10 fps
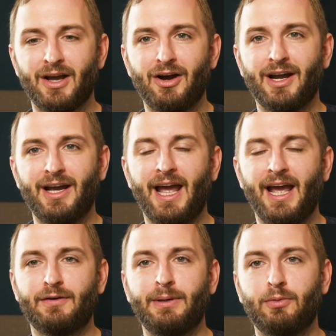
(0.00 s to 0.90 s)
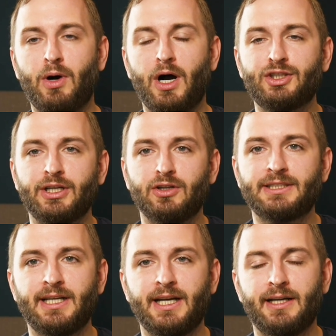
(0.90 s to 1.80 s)
All right. And for people watching or
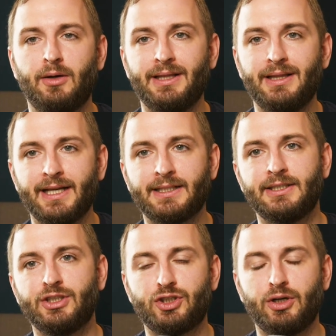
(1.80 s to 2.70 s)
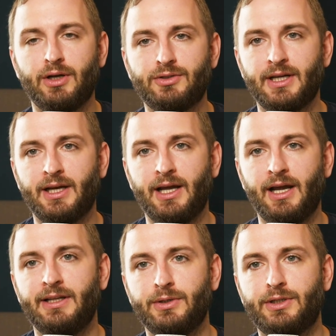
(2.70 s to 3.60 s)
listening, there'll be links in the show notes to
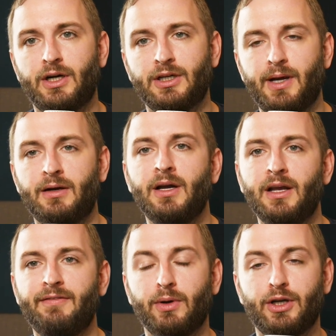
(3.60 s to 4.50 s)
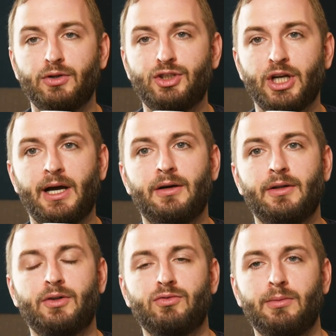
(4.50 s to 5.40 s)
everything we talked about. If you want to go check
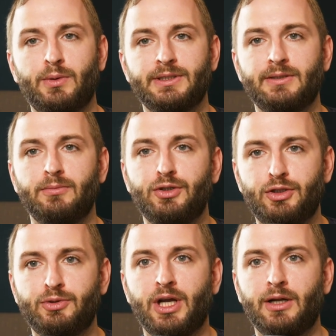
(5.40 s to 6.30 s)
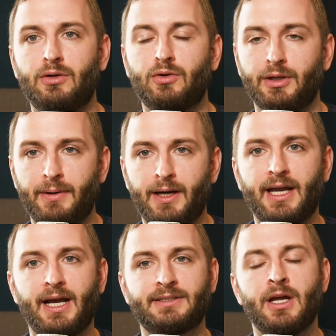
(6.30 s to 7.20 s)
out the Rebel Wisdom YouTube channel or the
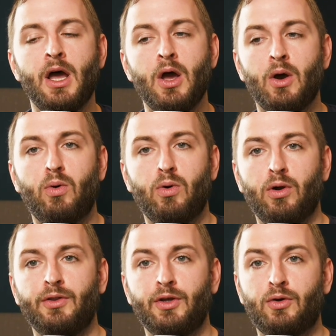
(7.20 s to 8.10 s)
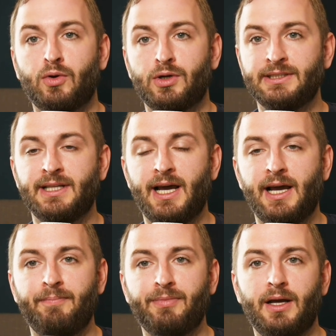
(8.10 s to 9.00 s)
podcast or the courses
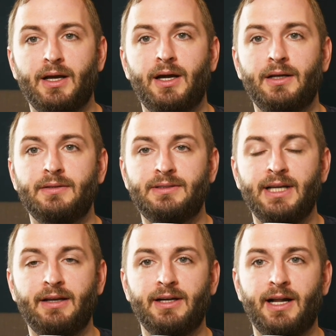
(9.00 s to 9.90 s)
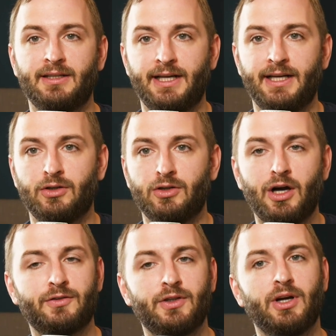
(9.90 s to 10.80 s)
that uh, David and Alexander are
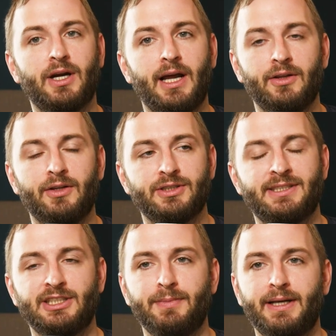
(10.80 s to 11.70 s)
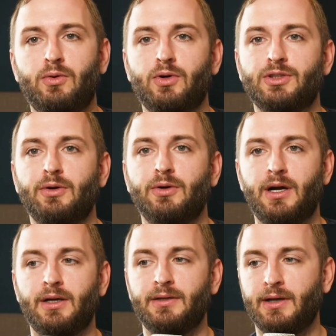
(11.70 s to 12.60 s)
offering right now, there's a sense making course going
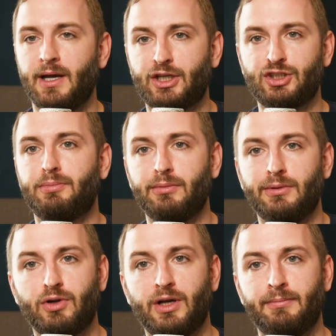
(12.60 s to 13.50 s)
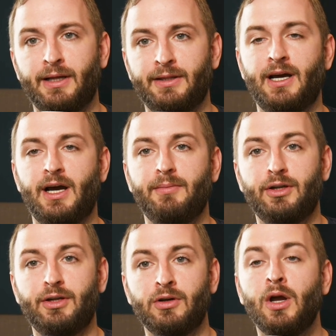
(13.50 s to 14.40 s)
on actually probably right about the time
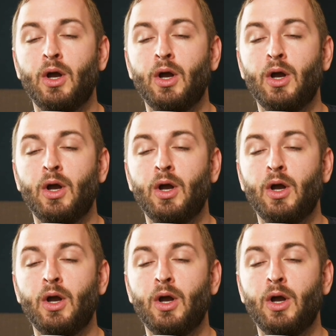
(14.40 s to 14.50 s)
that you're